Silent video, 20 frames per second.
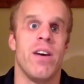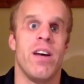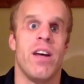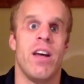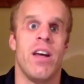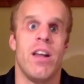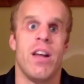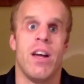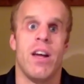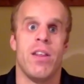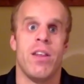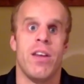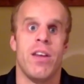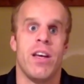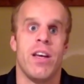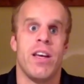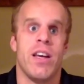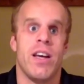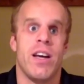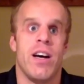And I
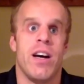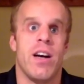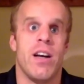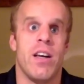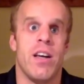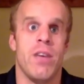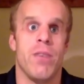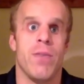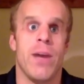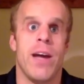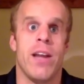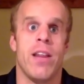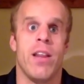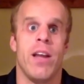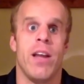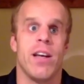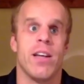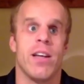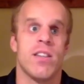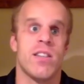think he ran
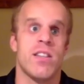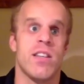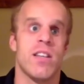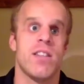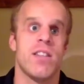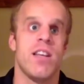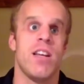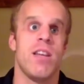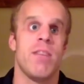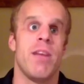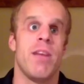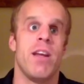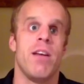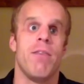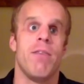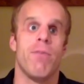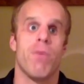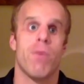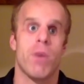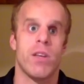like a 16 minute
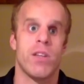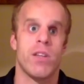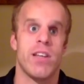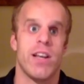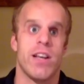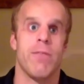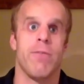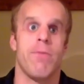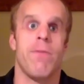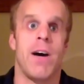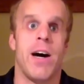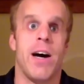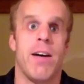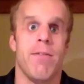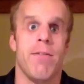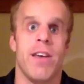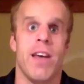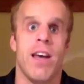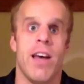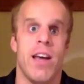and 40 second
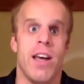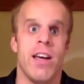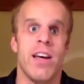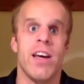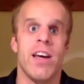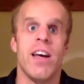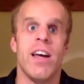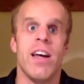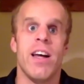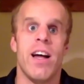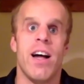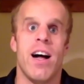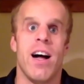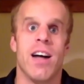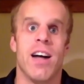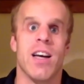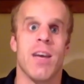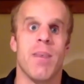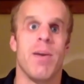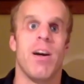5K
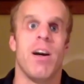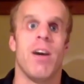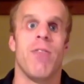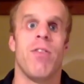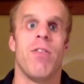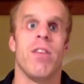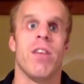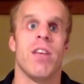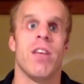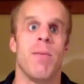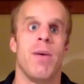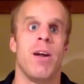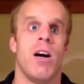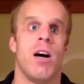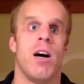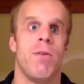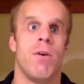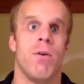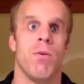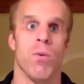coming
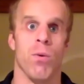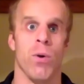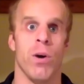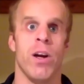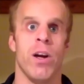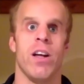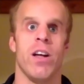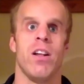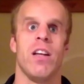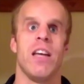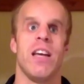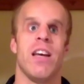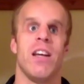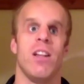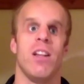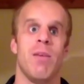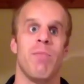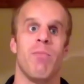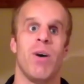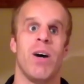off a really
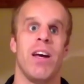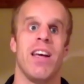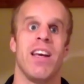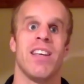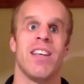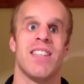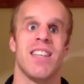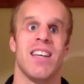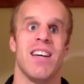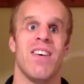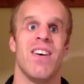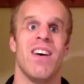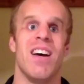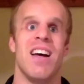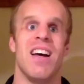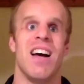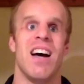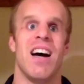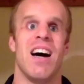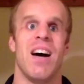hilly bike. So,
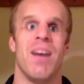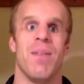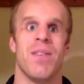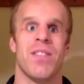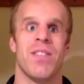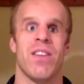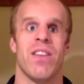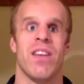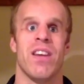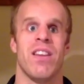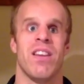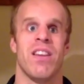So